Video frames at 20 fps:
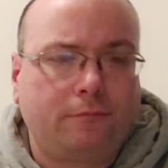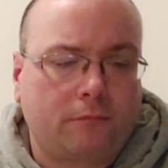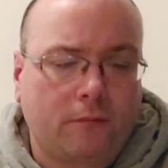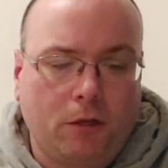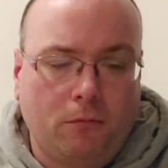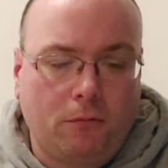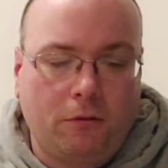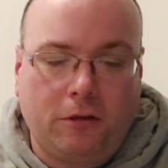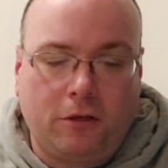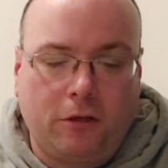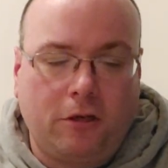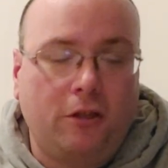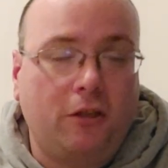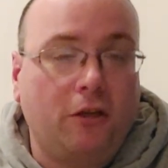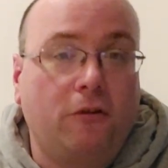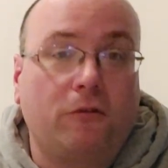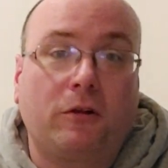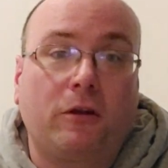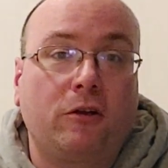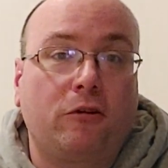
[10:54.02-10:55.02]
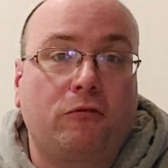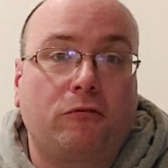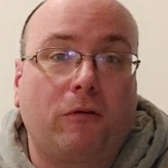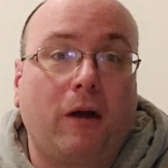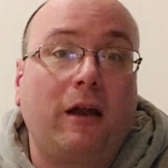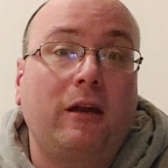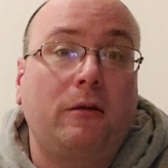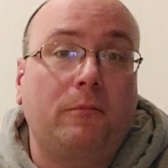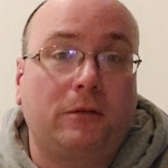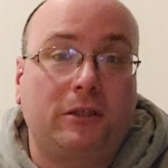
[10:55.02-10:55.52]
they're really good. They're
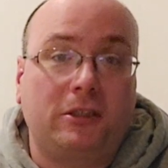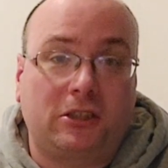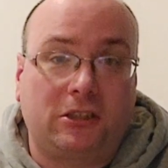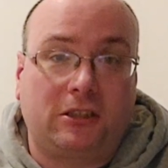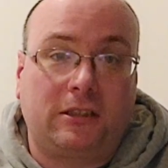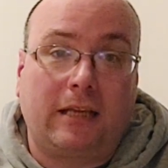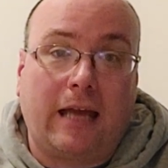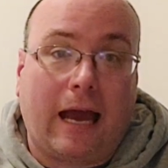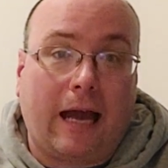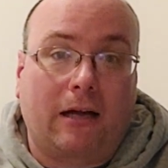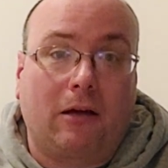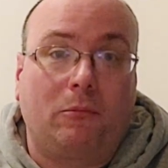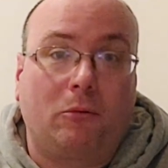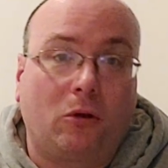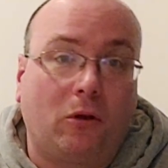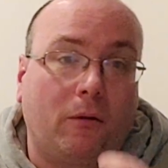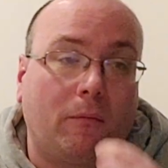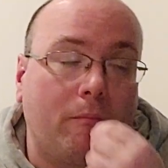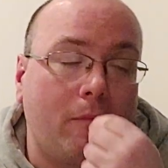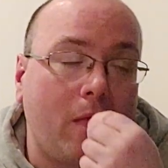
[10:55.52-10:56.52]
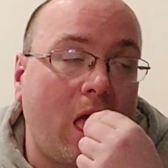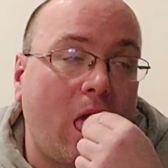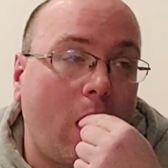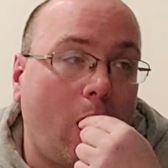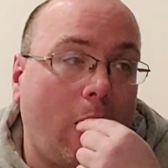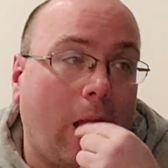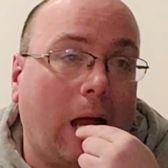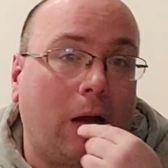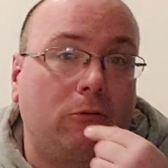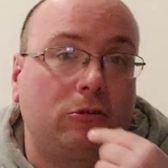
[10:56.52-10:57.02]
incredibly snackable.
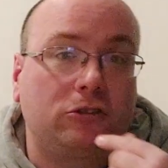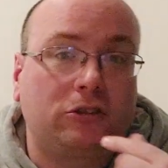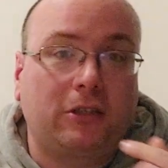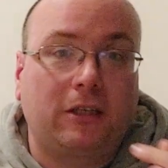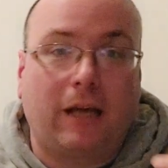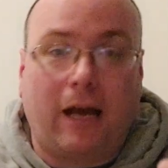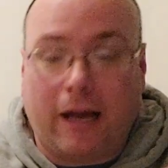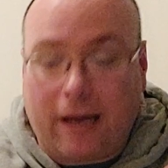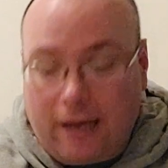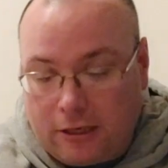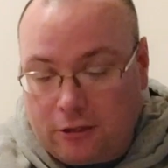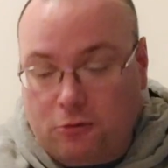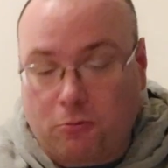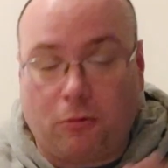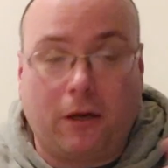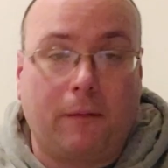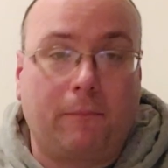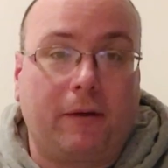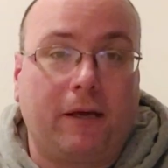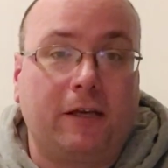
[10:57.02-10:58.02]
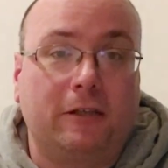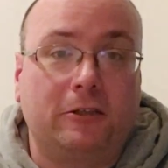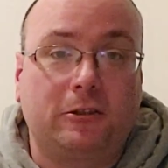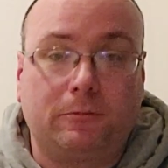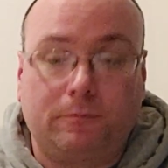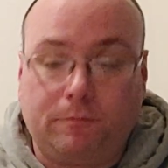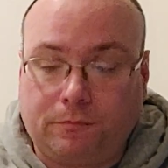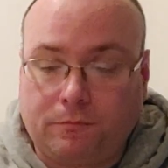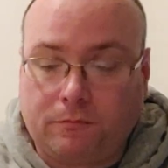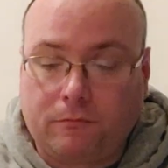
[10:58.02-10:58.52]
I will say I got a 20 piece.